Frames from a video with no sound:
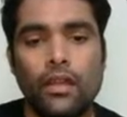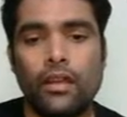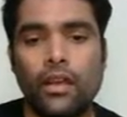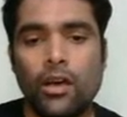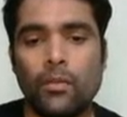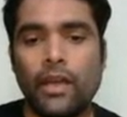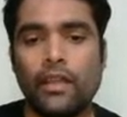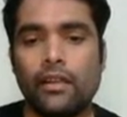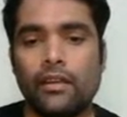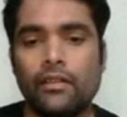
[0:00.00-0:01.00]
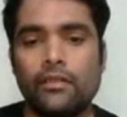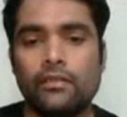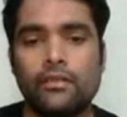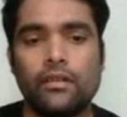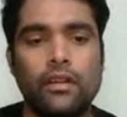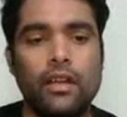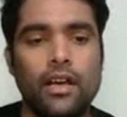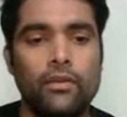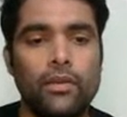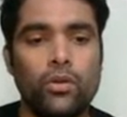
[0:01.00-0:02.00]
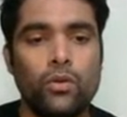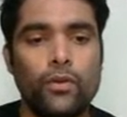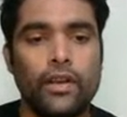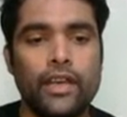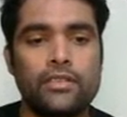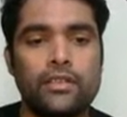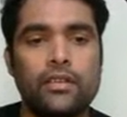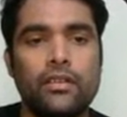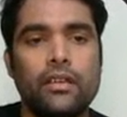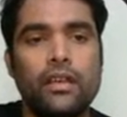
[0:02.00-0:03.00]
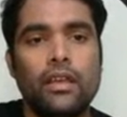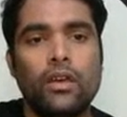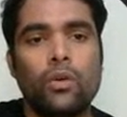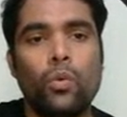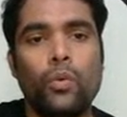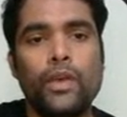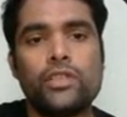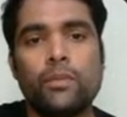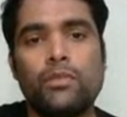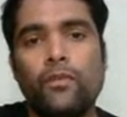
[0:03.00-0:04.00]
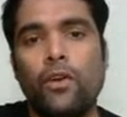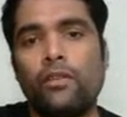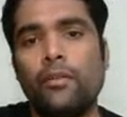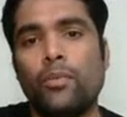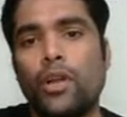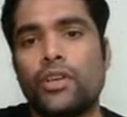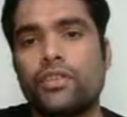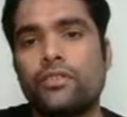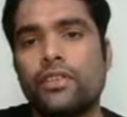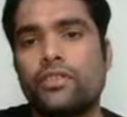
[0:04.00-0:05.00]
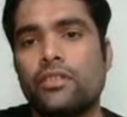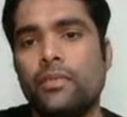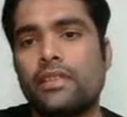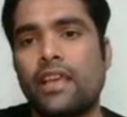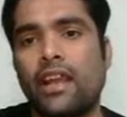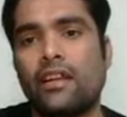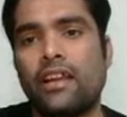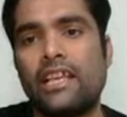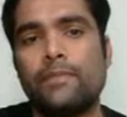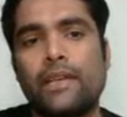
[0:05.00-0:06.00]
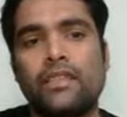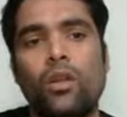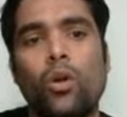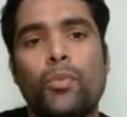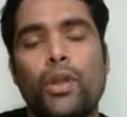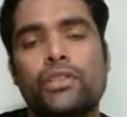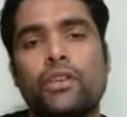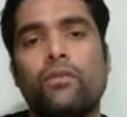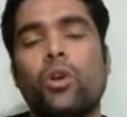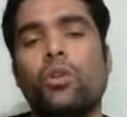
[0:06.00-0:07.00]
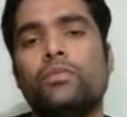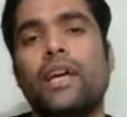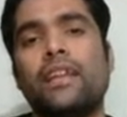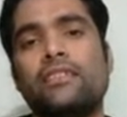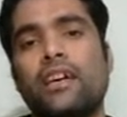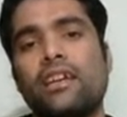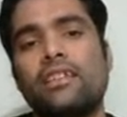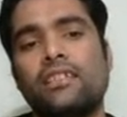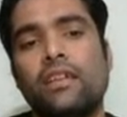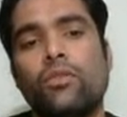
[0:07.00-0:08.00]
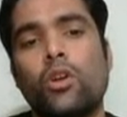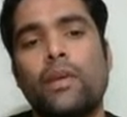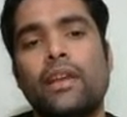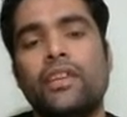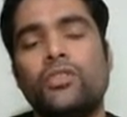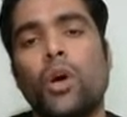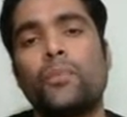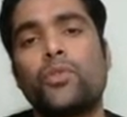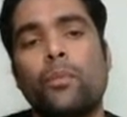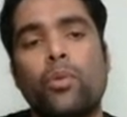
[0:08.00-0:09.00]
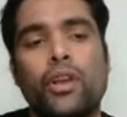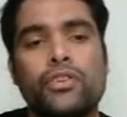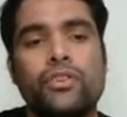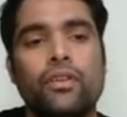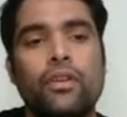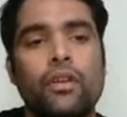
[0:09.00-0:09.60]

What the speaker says: Now, my dear, now we'll go for next. Which of the following production system is characterized by the low production volume? That is none other than what, my dear? Job shop production.